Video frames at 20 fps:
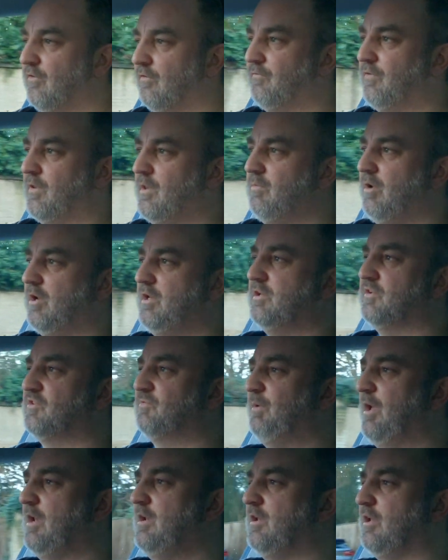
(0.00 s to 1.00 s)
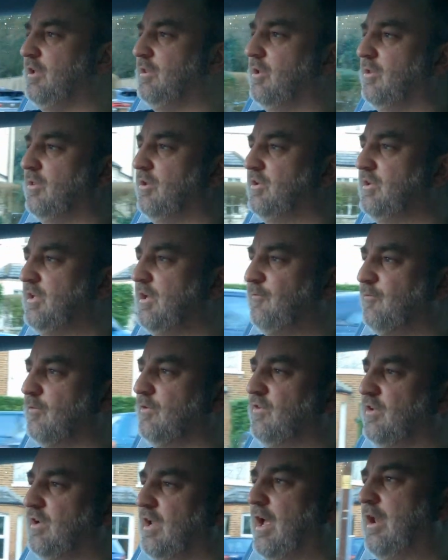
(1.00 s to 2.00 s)
for, for the money you're spending, the, the
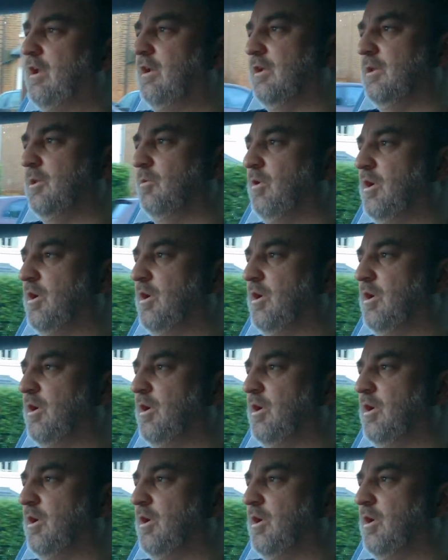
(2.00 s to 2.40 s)
difference in handling,